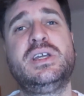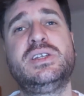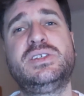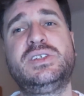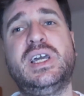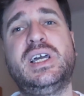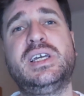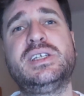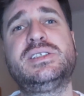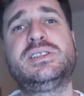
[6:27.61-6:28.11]

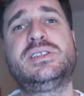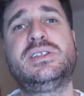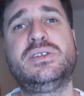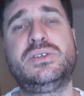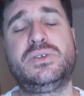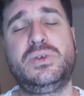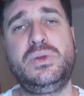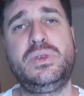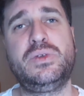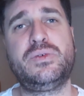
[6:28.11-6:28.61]

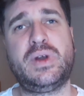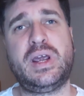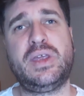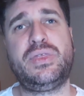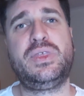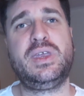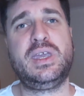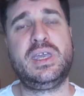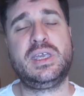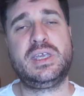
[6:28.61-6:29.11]
Just do the right
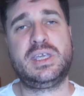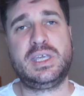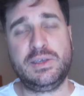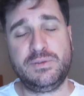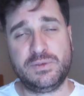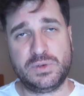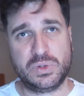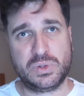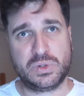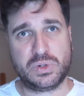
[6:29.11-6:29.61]
thing,
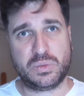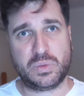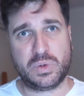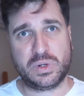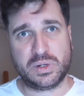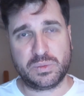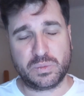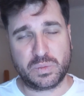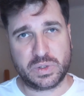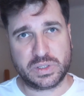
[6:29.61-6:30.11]
give Google
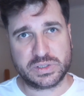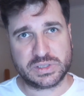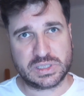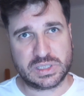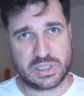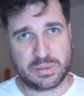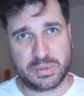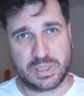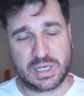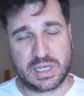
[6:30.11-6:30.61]
what it wants at
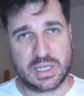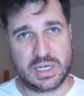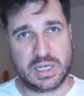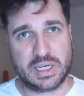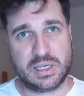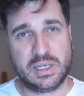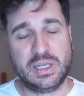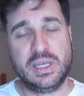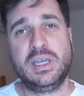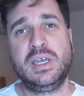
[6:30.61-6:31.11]
the
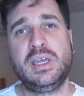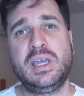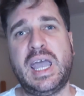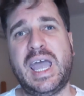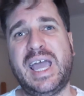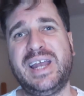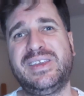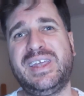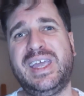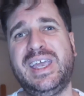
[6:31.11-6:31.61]
beginning,
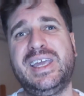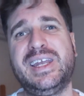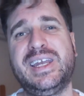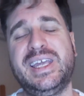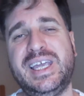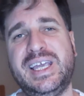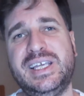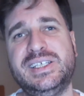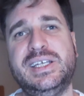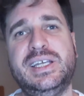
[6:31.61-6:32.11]
and take it
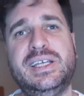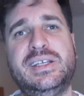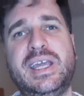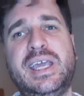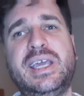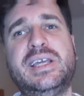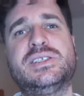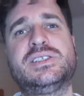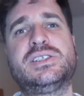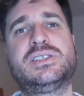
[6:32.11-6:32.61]
easy,
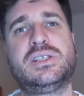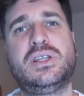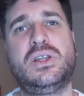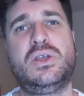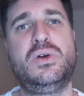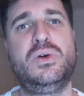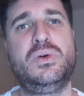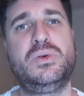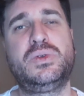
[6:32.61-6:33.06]
take it slow.